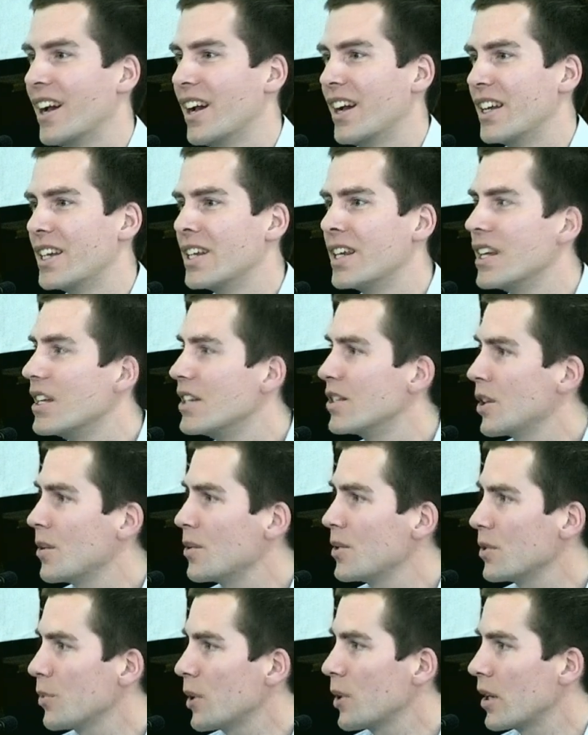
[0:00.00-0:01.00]
In
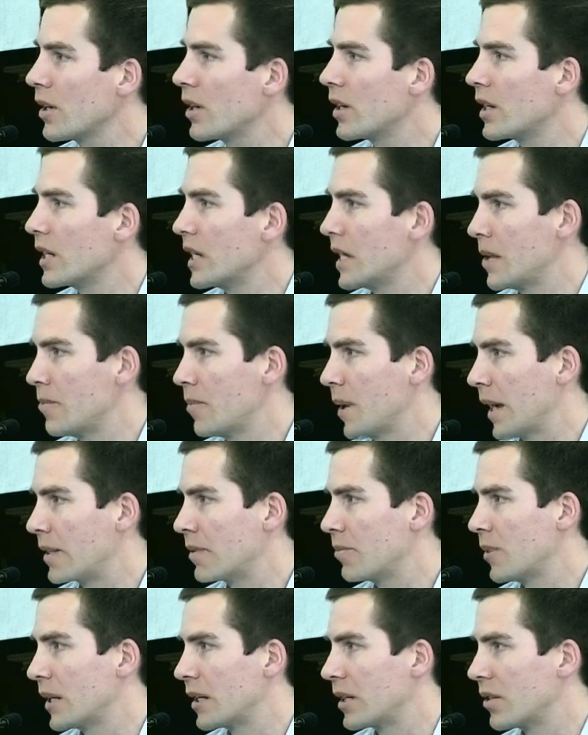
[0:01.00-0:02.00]
terms of whether it'd
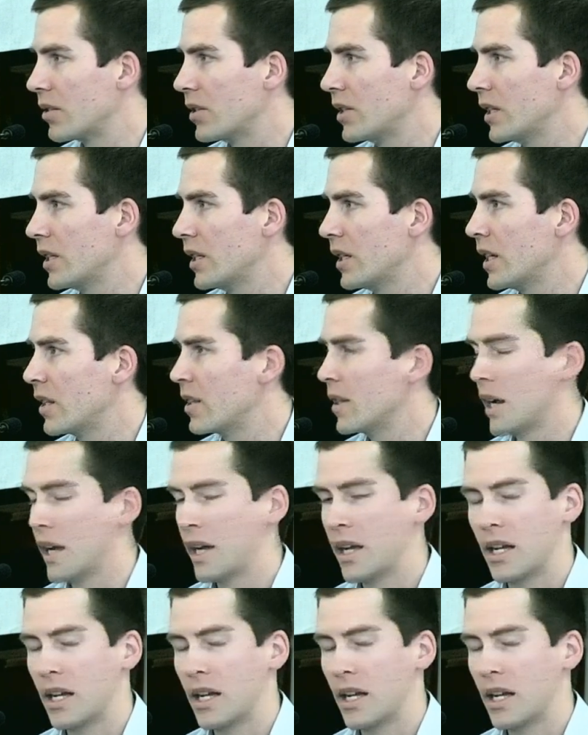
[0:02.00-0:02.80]
impact my career,